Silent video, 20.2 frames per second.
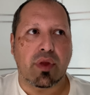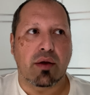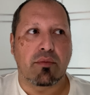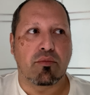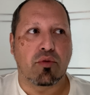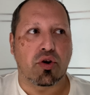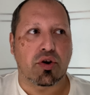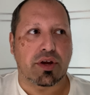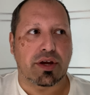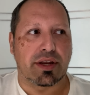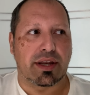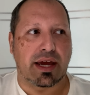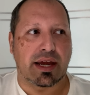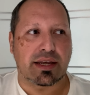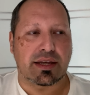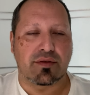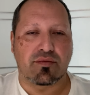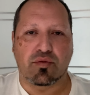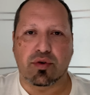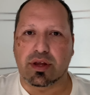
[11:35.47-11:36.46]
more
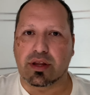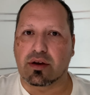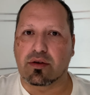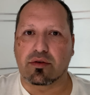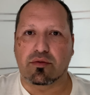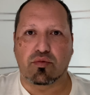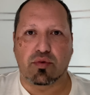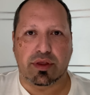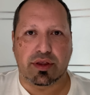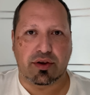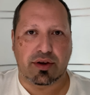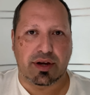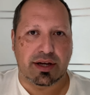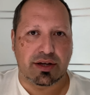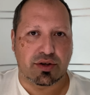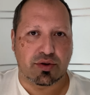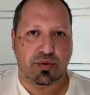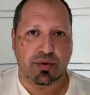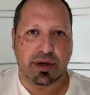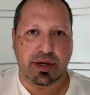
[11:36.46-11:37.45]
connected with with your
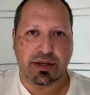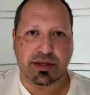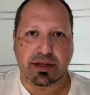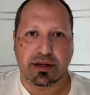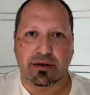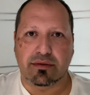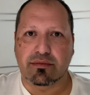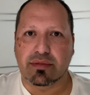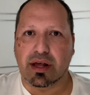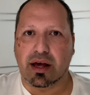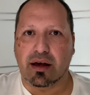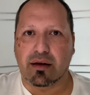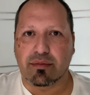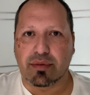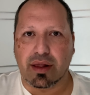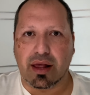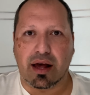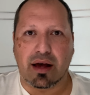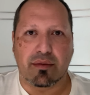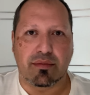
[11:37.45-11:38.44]
intuition and blah
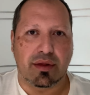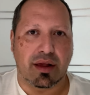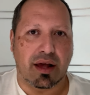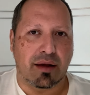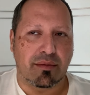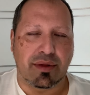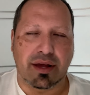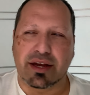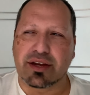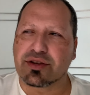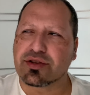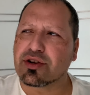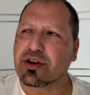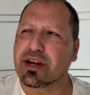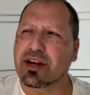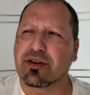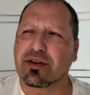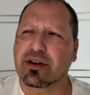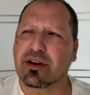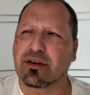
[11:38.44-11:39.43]
blah blah blah, you
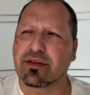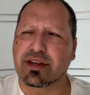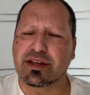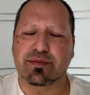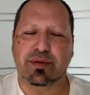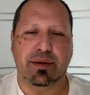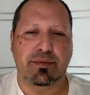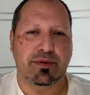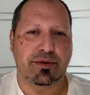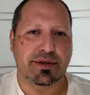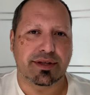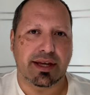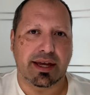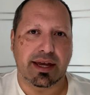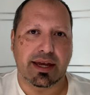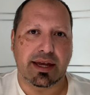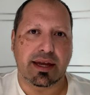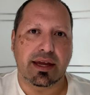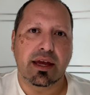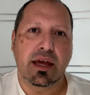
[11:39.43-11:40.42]
start hearing all these people
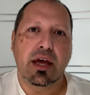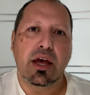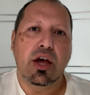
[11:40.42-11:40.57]
say,